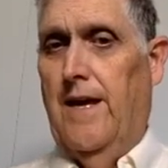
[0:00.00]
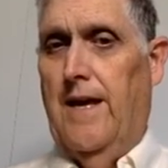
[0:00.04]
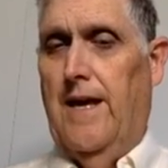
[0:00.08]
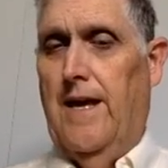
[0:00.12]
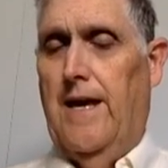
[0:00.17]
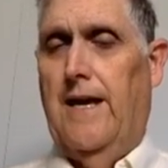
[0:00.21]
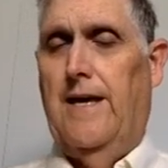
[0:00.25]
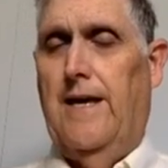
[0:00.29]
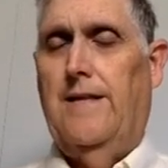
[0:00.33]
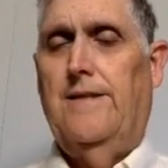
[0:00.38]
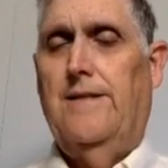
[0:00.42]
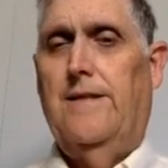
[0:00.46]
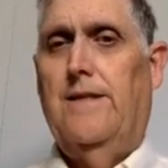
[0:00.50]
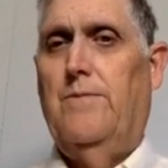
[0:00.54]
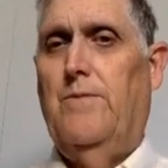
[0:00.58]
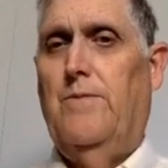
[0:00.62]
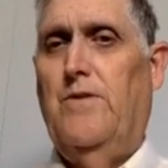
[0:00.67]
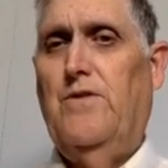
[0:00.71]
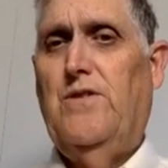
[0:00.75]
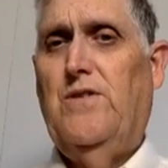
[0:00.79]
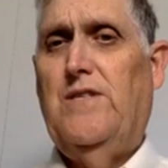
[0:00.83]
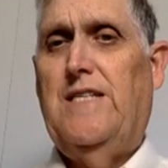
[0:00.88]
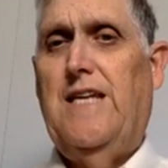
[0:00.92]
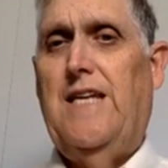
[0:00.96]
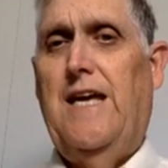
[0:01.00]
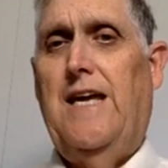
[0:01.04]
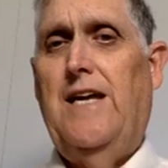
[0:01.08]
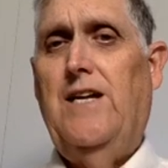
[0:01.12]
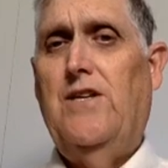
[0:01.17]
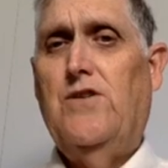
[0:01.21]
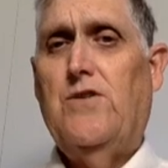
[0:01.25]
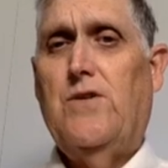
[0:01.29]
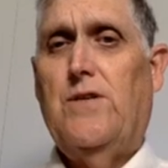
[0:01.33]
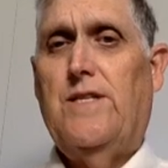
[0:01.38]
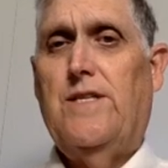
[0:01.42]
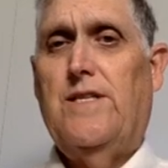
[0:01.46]
And the most
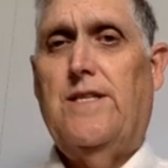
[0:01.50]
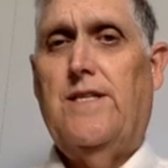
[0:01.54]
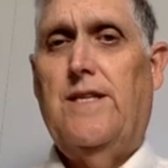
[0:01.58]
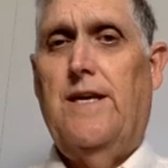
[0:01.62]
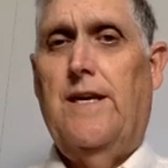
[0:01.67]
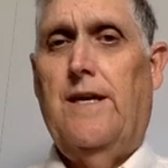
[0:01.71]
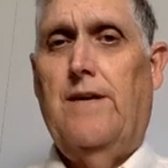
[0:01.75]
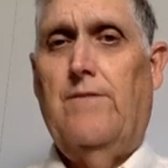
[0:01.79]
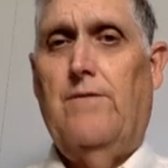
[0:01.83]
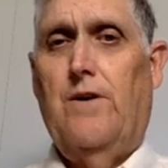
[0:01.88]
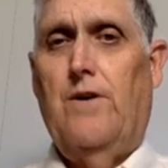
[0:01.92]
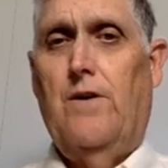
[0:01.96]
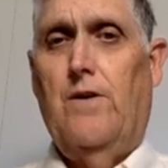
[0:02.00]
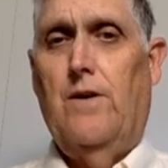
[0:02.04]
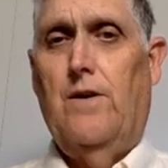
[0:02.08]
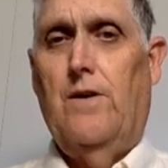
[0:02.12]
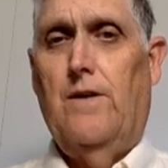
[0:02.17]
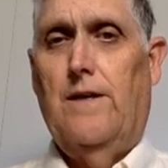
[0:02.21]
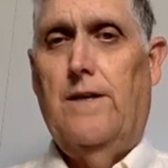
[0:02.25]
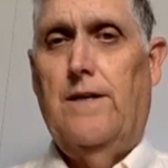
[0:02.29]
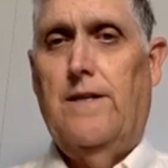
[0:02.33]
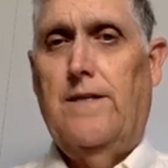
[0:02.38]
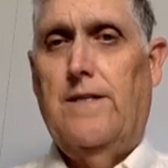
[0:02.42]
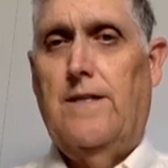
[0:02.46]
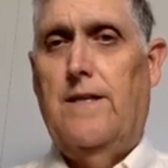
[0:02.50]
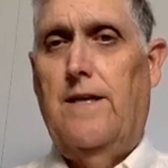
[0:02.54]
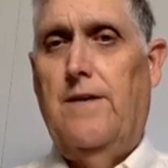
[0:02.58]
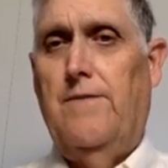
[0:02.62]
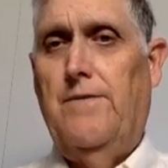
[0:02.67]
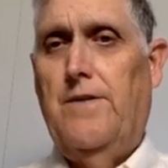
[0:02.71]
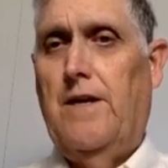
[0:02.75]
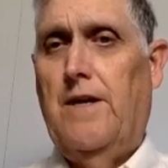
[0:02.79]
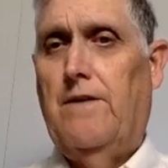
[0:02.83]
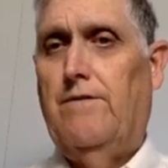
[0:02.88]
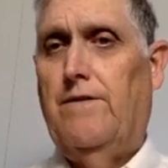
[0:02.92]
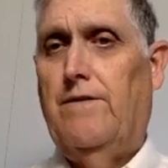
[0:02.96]
dangerous thing of all is
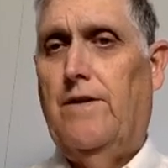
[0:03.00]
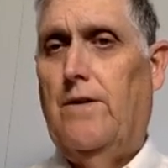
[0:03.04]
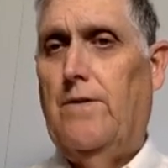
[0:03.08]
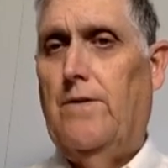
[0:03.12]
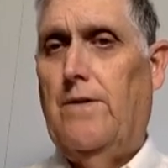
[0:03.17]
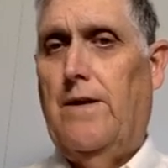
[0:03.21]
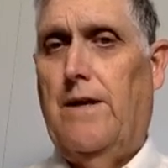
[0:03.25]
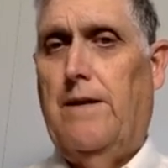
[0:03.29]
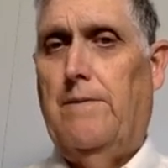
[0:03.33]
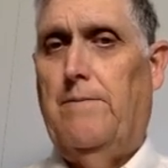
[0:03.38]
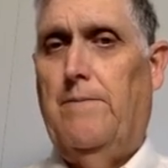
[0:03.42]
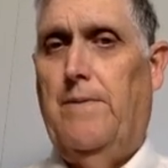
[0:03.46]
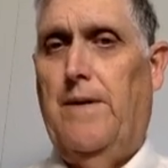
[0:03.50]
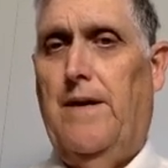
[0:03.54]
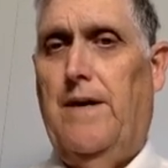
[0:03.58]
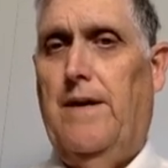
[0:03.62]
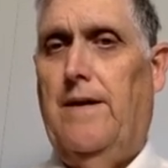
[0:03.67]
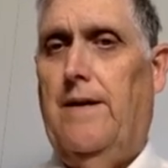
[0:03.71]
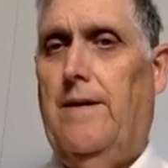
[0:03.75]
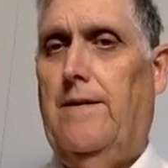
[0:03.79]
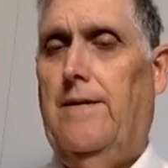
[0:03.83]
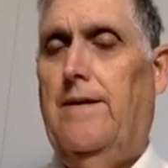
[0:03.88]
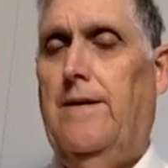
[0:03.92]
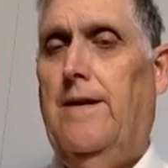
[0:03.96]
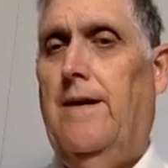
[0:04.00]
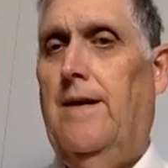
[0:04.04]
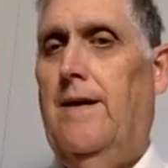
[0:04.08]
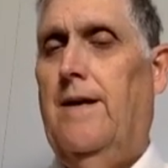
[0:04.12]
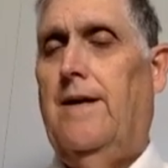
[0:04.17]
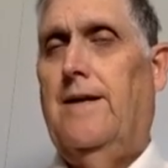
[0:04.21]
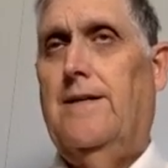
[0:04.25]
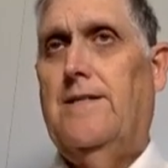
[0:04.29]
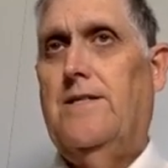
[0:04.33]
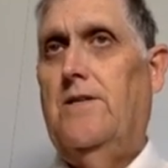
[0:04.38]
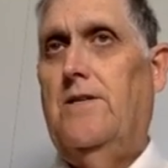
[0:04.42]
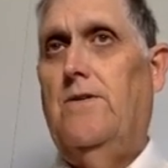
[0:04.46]
leaving a floating pin
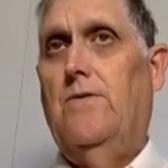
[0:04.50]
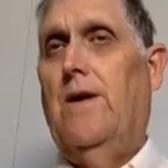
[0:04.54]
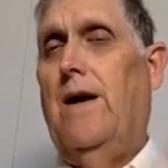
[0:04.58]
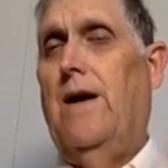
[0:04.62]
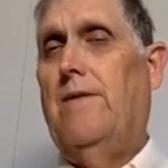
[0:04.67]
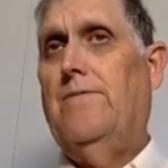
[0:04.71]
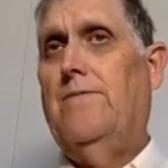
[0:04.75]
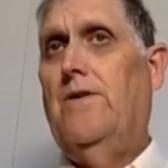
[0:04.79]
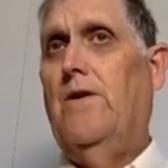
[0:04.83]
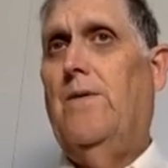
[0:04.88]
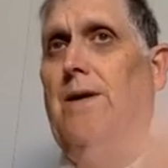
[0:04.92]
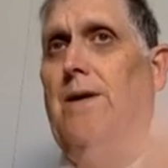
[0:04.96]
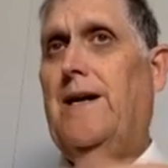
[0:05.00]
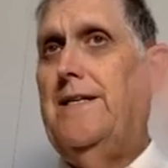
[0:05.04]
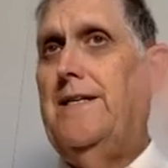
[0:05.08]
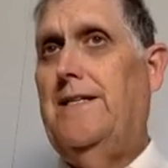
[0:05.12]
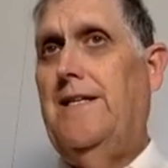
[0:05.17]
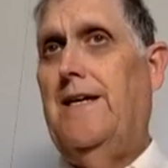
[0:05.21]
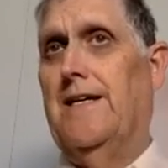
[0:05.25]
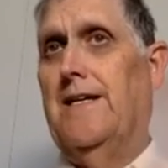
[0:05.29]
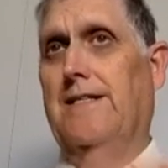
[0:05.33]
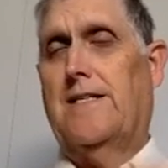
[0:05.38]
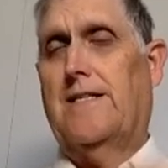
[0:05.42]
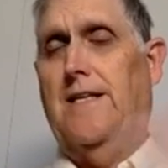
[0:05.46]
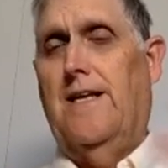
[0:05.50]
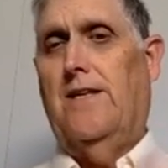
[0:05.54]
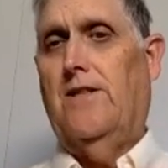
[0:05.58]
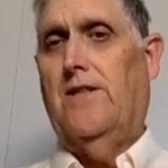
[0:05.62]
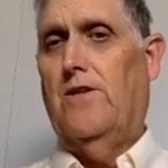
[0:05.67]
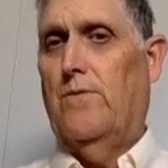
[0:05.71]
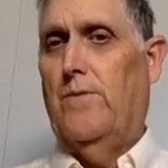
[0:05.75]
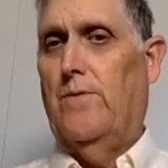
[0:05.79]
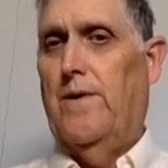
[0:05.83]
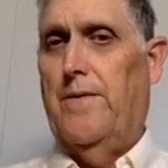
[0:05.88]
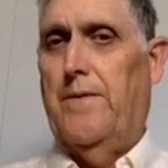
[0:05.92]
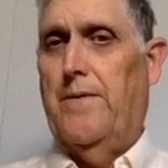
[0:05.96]
because you have no idea. It's like
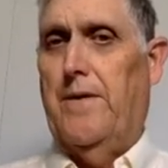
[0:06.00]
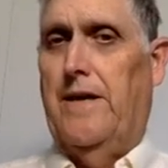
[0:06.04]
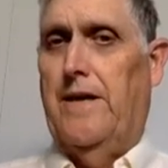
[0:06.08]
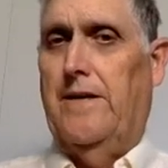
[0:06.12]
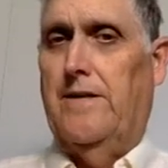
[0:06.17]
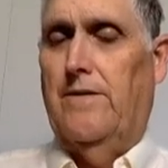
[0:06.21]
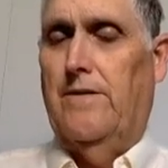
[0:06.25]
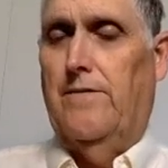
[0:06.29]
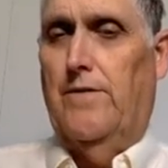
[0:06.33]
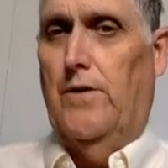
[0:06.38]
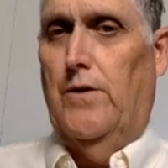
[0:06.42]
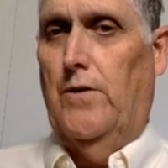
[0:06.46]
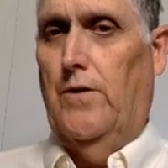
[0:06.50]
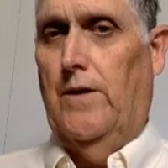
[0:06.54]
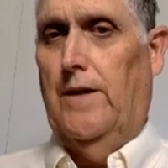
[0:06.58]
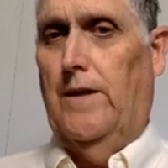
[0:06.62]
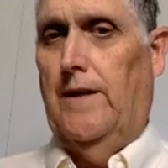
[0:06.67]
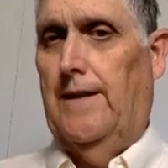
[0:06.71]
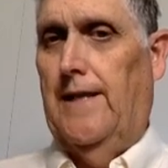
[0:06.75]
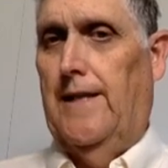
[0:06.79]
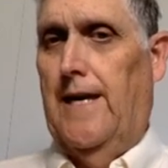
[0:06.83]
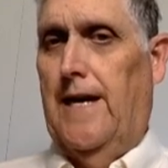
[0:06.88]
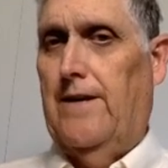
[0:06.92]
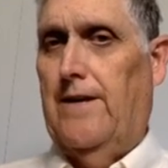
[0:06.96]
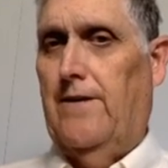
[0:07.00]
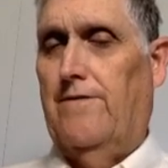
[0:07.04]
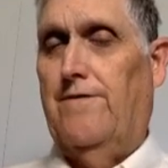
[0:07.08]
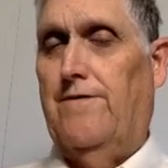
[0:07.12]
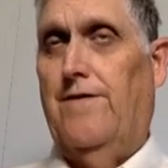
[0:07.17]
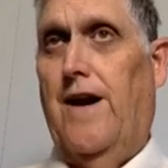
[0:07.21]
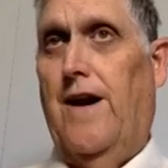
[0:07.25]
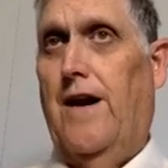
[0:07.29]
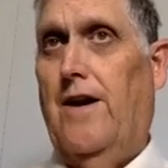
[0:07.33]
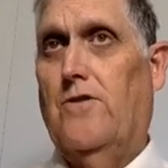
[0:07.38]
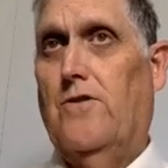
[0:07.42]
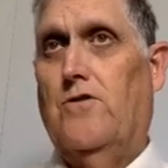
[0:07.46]
the rear end of a hook and ladder
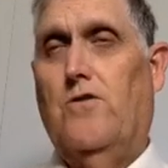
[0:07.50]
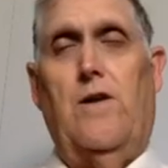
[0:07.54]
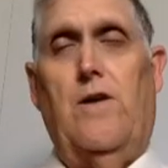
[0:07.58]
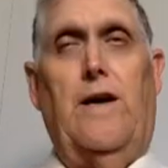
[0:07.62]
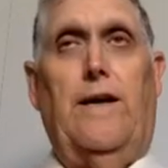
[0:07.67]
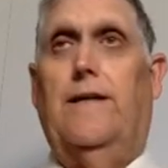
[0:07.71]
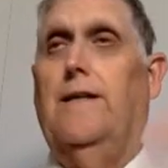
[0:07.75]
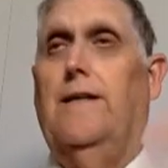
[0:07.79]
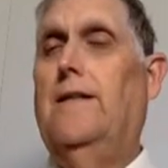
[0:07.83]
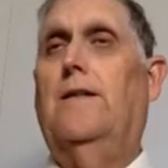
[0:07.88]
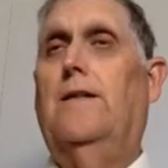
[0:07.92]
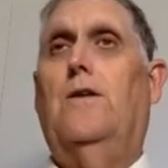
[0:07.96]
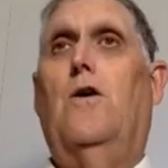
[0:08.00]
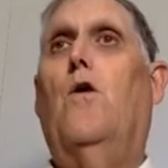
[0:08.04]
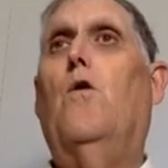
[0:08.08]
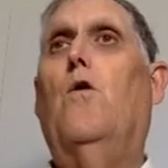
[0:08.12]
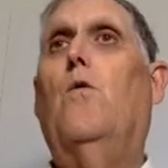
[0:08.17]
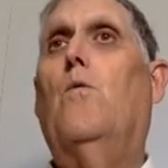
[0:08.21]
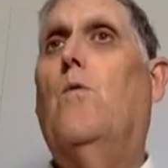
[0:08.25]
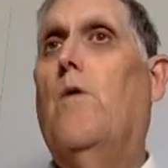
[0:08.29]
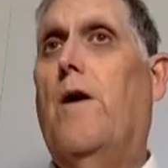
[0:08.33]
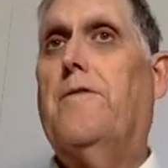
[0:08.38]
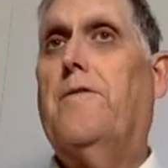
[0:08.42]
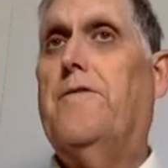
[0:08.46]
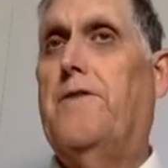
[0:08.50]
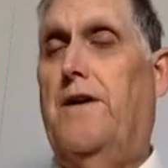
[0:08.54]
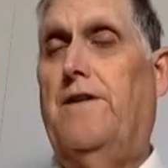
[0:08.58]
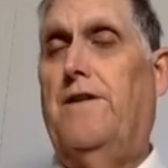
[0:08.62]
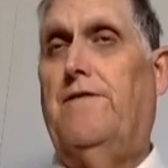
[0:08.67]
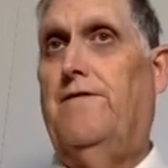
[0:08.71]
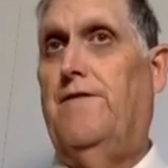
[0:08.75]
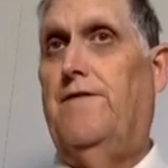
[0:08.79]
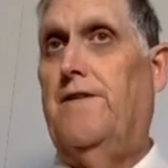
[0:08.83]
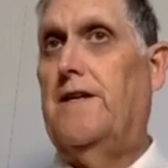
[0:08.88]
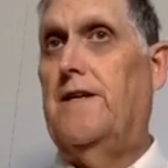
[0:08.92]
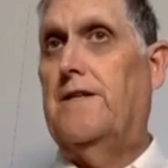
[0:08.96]
fire truck. It'll go wherever
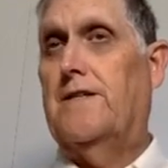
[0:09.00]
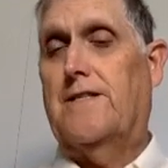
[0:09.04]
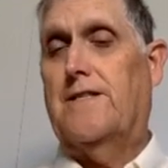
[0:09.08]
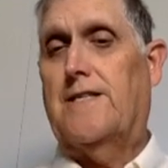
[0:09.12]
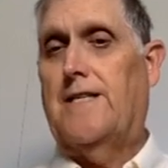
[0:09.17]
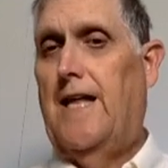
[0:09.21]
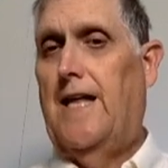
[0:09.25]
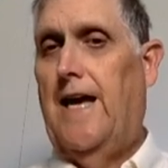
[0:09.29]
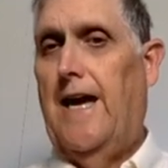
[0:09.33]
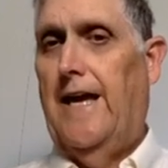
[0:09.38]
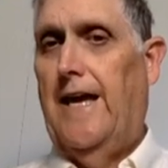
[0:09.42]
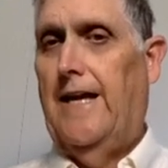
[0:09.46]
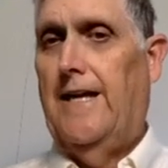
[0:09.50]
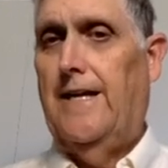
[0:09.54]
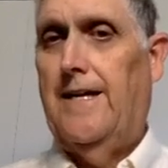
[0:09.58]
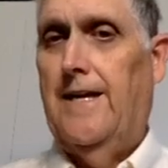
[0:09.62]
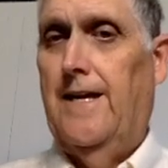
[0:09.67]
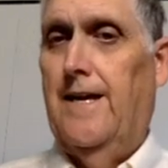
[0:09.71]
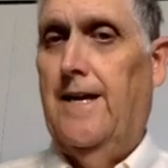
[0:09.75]
it feels like.